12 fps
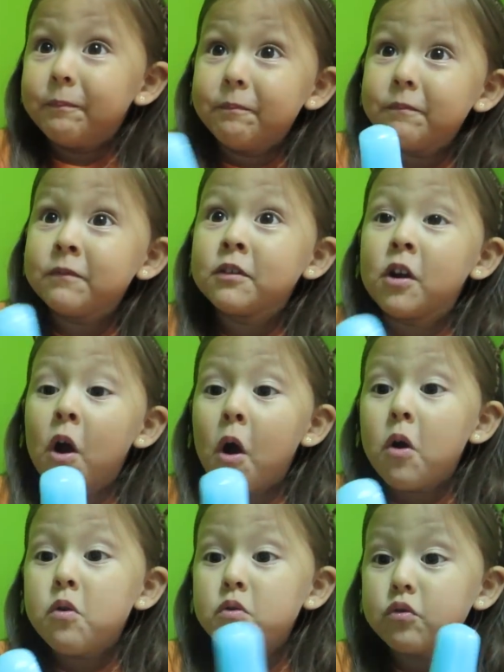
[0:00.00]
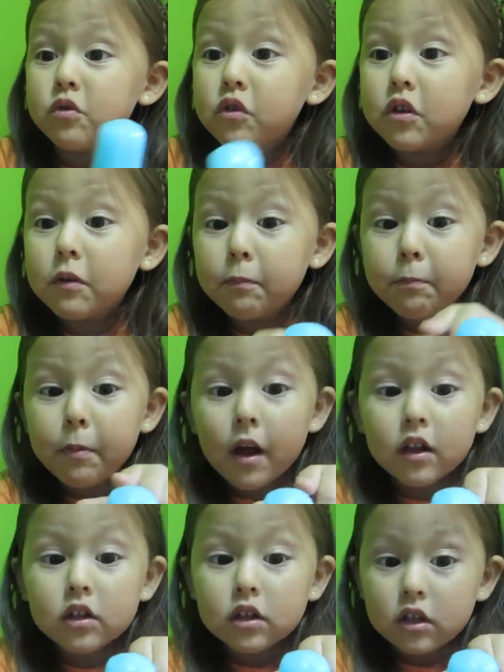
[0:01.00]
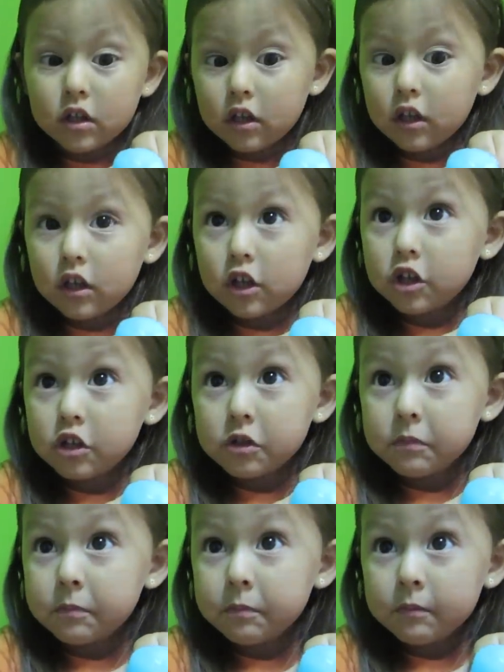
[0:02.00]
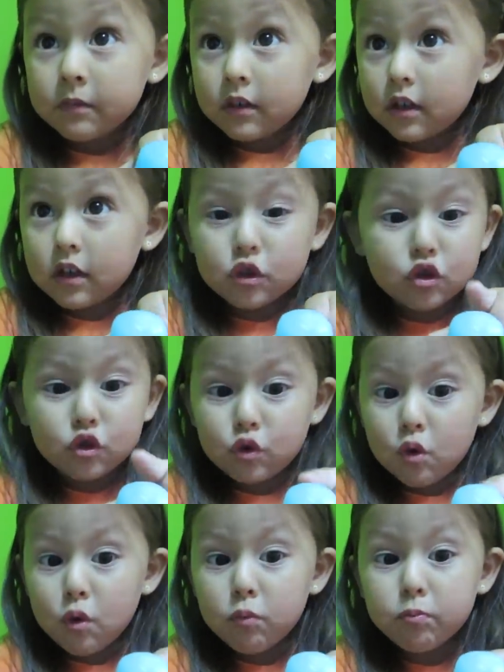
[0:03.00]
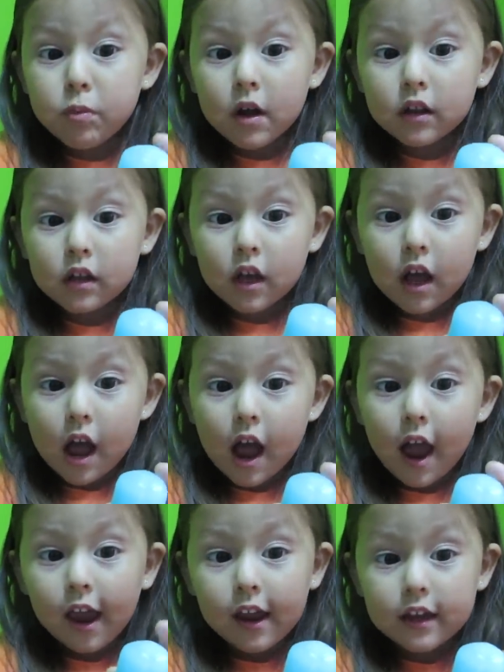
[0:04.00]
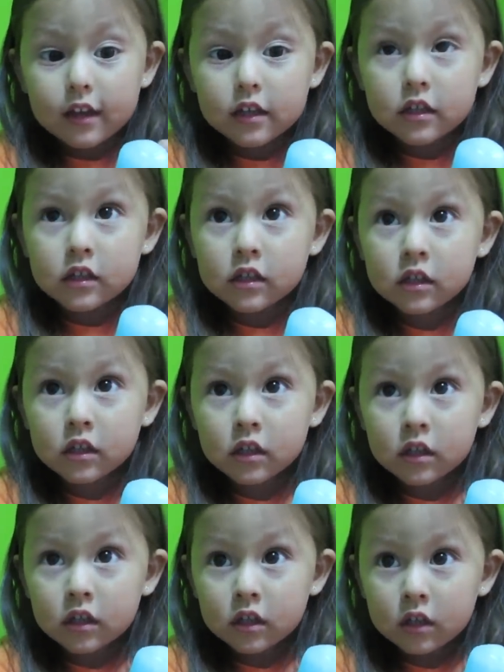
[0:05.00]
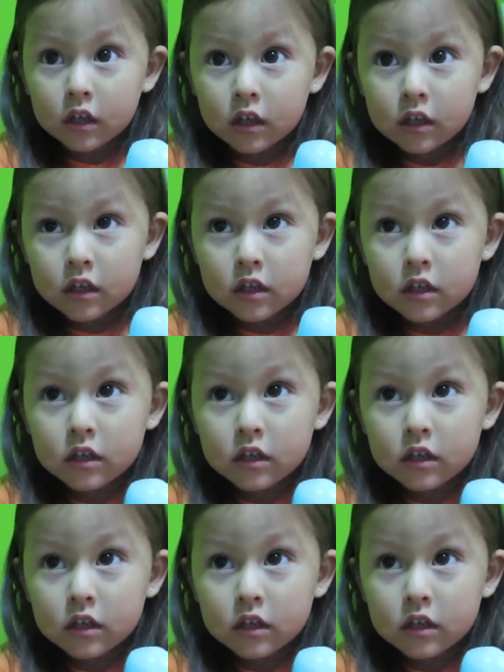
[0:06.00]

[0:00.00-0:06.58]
Mm -hmm, cold. You can bite this. Because don't bite the eyes. Don't bite the eyes.